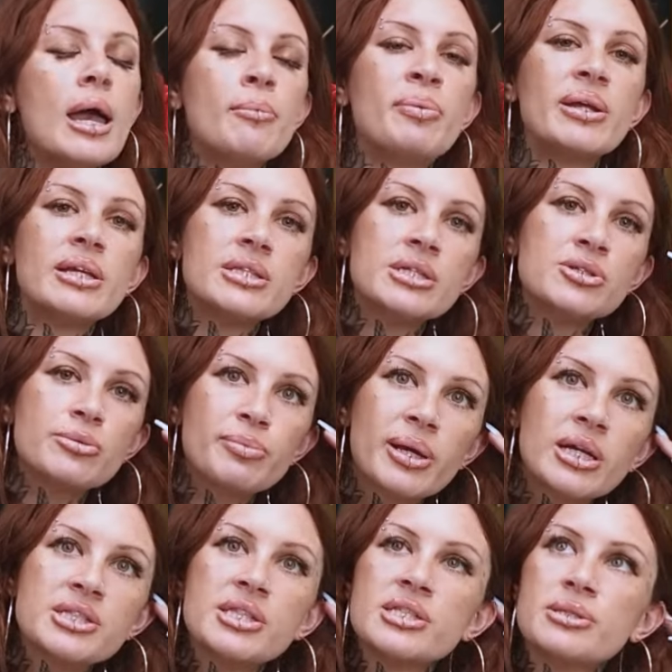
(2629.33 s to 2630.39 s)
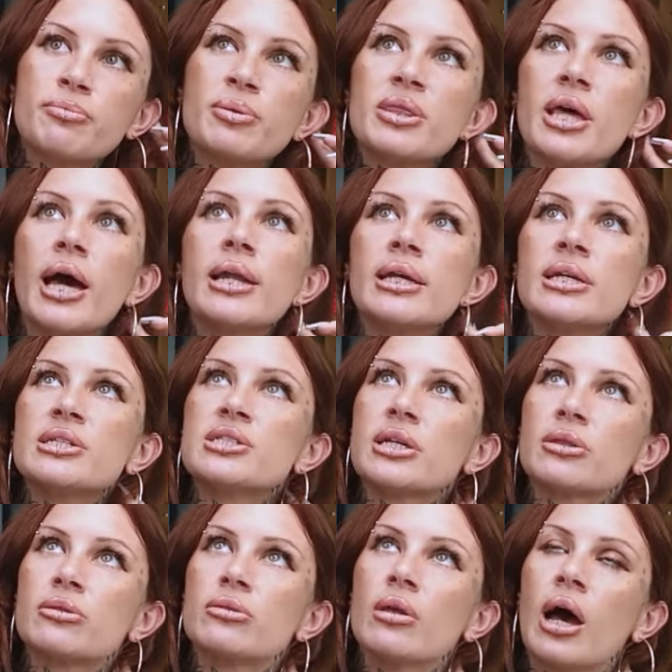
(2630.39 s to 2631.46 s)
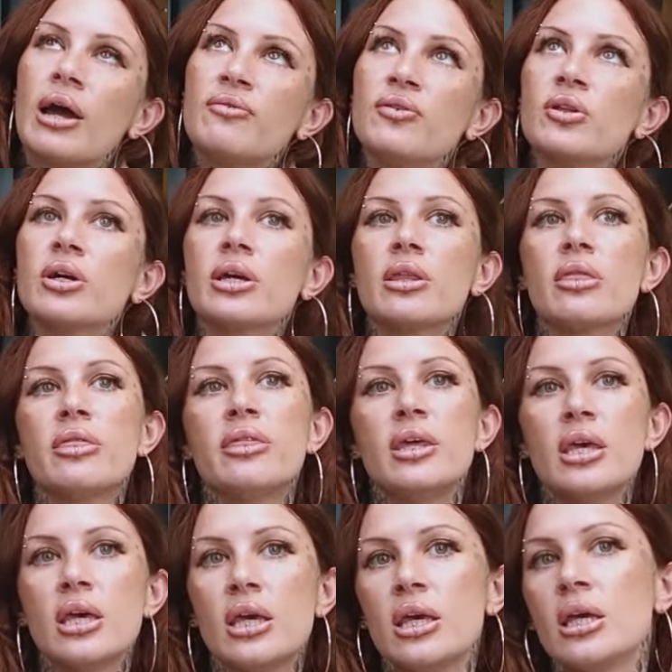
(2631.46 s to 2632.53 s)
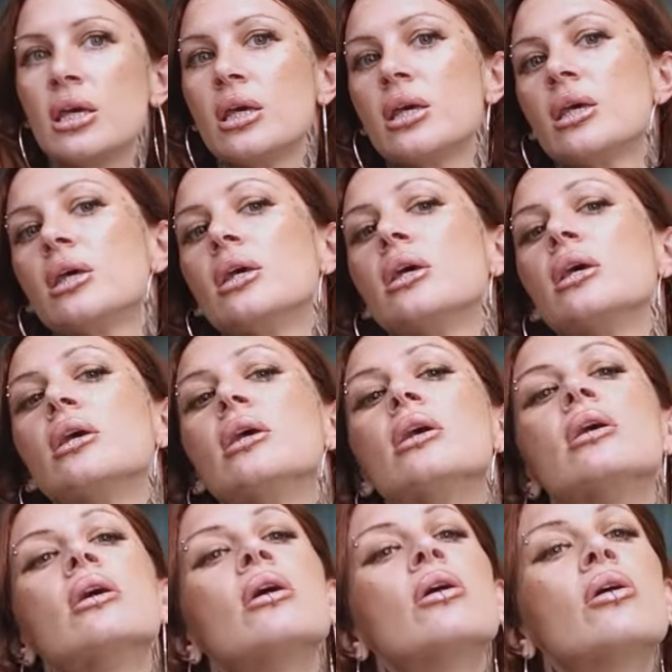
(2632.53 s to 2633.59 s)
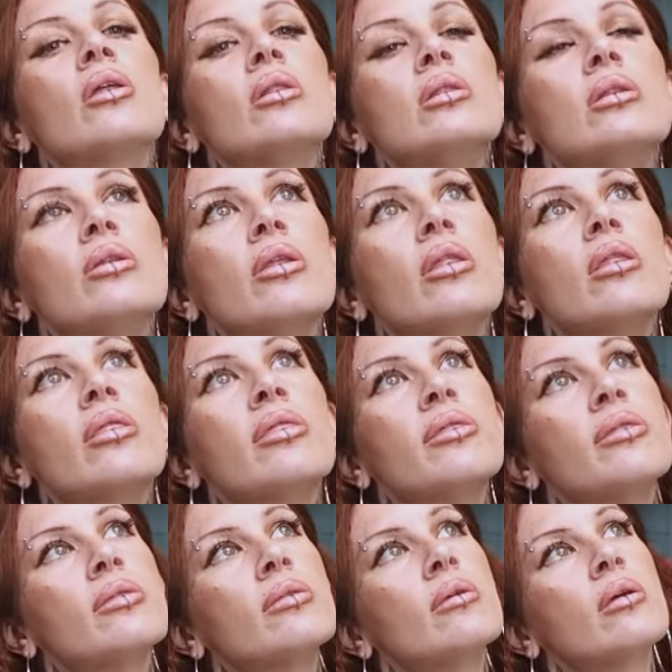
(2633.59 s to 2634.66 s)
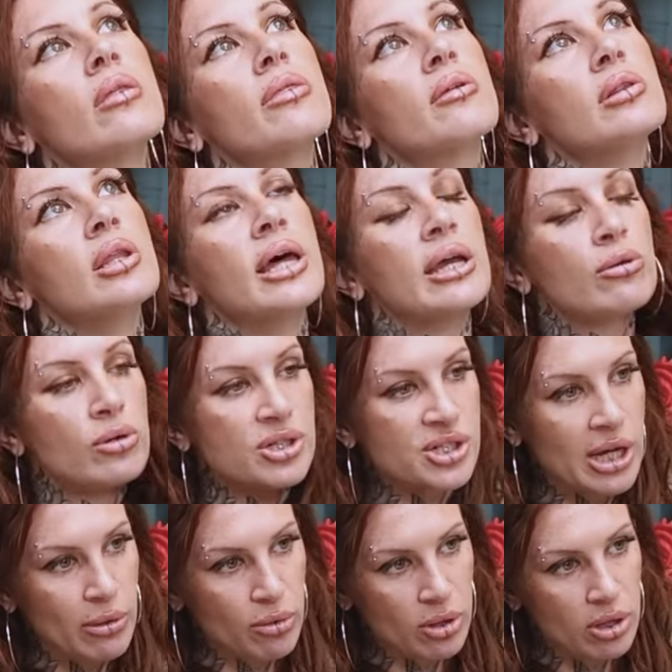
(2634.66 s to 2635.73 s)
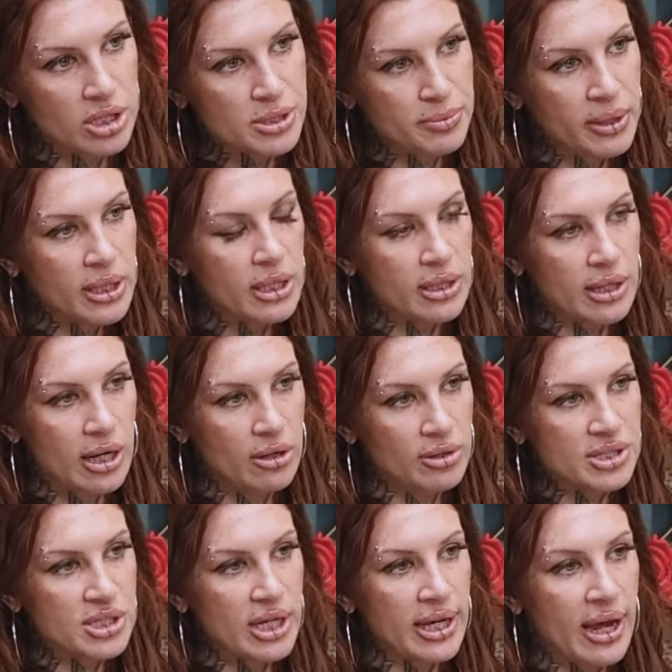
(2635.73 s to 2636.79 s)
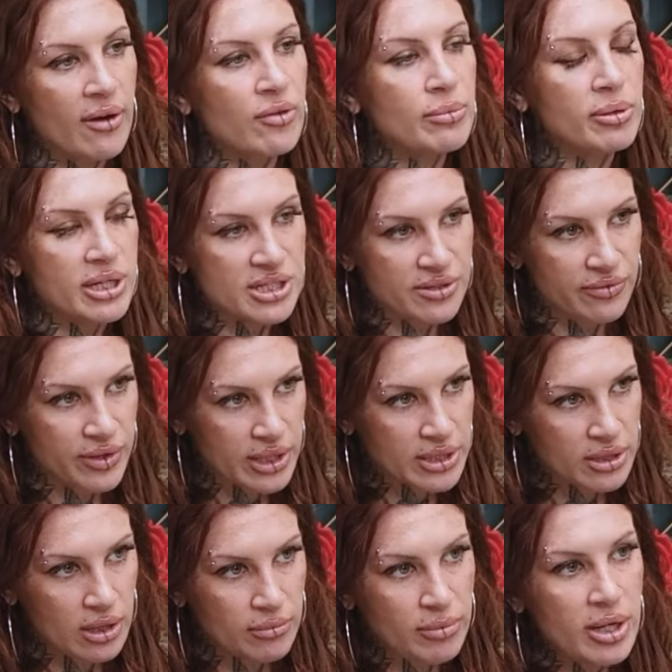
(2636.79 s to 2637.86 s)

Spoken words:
But it's interesting because that is like, I feel like the language that we're all speaking now is like everybody's a victim.